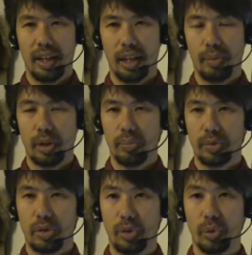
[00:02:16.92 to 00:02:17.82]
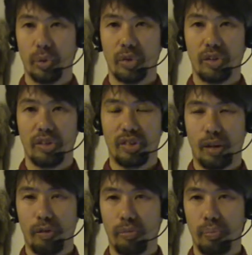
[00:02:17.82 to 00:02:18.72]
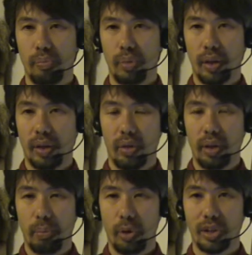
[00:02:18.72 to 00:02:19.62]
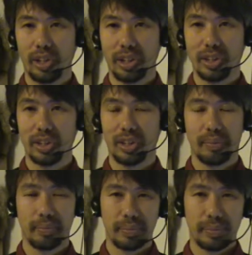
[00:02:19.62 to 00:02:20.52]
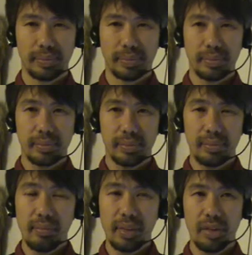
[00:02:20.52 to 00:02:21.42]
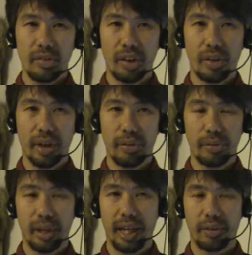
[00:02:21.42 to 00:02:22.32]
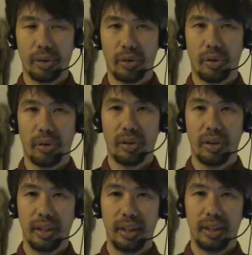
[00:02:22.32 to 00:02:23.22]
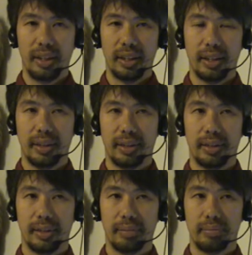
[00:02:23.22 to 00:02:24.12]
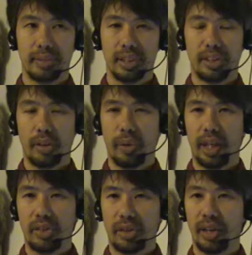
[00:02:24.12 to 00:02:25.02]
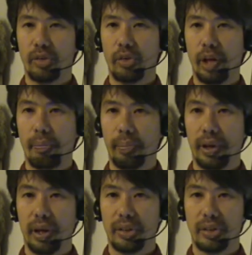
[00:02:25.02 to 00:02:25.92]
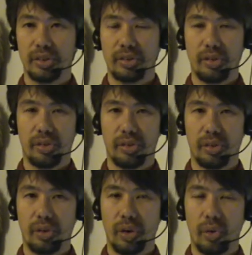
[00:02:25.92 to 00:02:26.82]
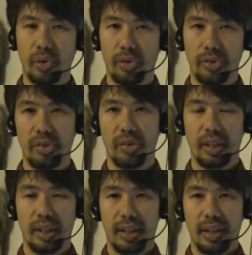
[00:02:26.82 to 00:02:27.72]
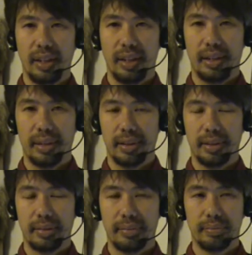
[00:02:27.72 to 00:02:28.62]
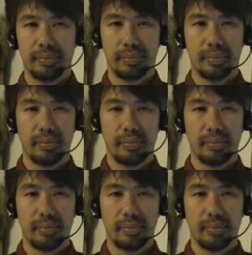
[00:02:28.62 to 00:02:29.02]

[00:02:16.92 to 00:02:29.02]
and they become tools instead of only blockages. So every egregore um, is in a way trying to impart certain goals, um,